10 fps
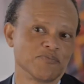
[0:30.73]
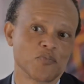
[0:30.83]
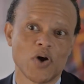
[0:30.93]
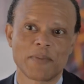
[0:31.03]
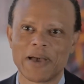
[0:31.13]

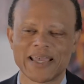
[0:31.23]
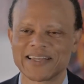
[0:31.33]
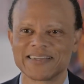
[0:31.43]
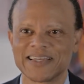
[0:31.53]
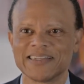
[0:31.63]
way back
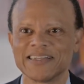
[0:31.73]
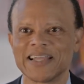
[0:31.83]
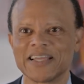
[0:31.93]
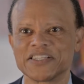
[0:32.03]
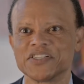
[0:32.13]
in
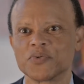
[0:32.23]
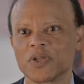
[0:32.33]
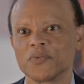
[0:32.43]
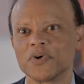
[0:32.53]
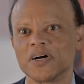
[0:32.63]

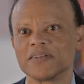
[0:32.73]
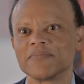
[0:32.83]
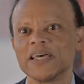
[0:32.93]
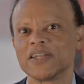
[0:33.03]
1921.